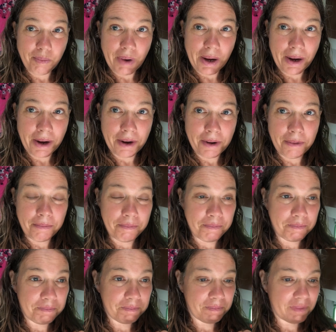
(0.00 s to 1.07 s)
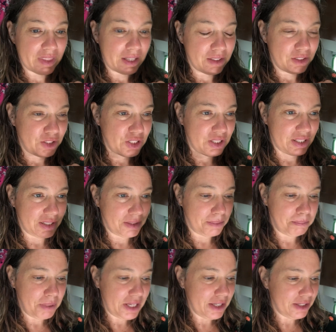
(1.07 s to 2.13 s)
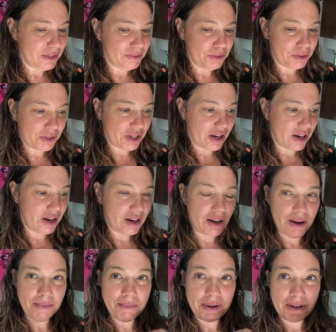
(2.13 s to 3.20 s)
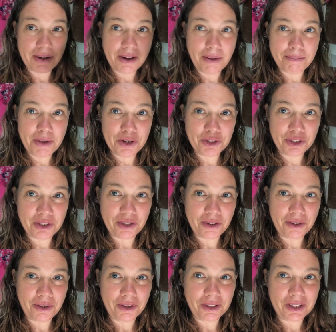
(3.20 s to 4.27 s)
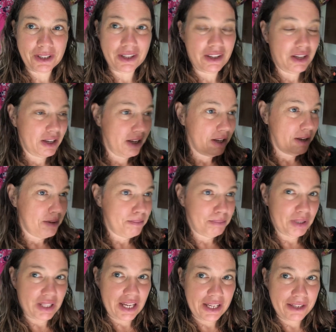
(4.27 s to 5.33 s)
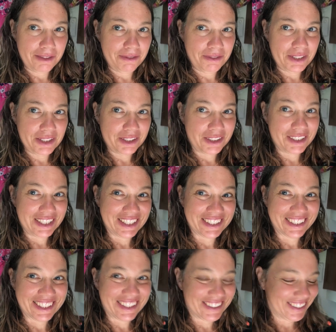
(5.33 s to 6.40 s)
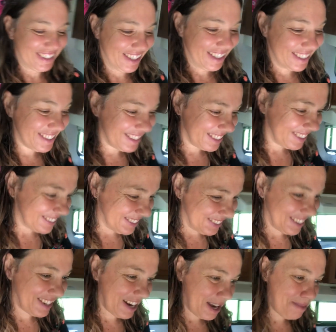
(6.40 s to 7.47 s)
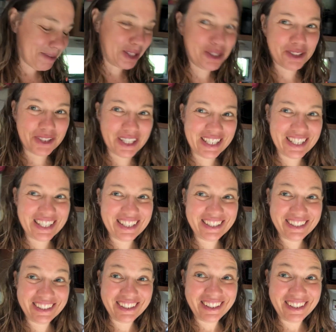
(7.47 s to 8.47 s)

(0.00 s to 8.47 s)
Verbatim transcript: um, just this peaceful, calm, emotional playing field here going on, so I'm enjoying it.